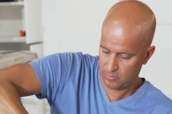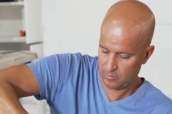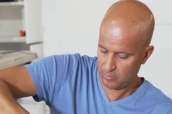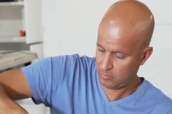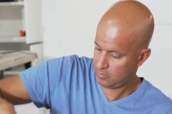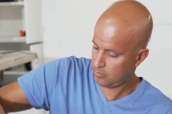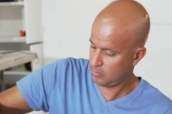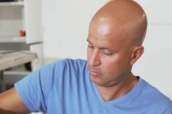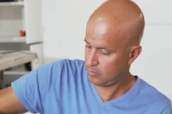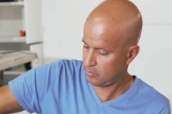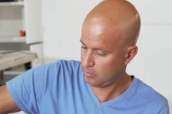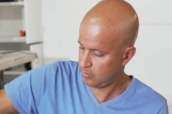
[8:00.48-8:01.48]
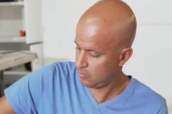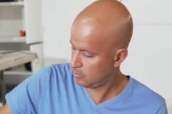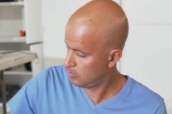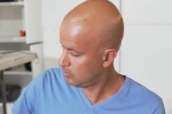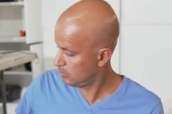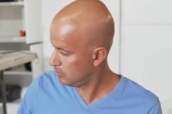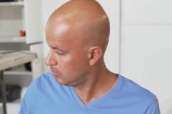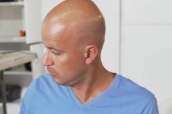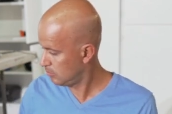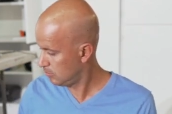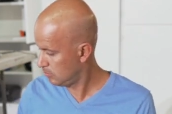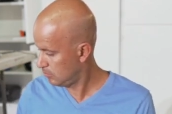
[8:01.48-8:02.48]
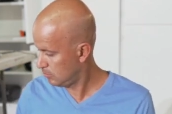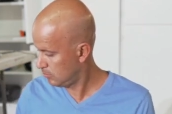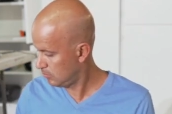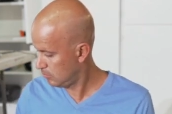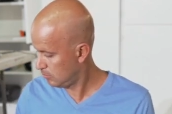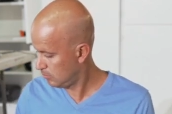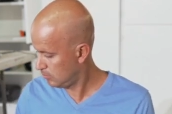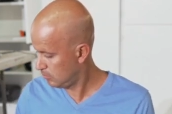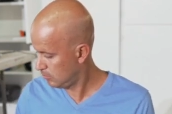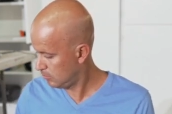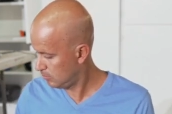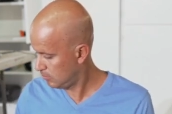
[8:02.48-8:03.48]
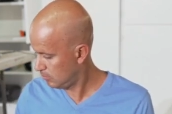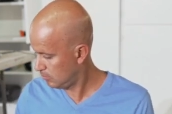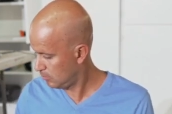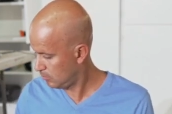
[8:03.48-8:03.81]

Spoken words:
Nobody speaks.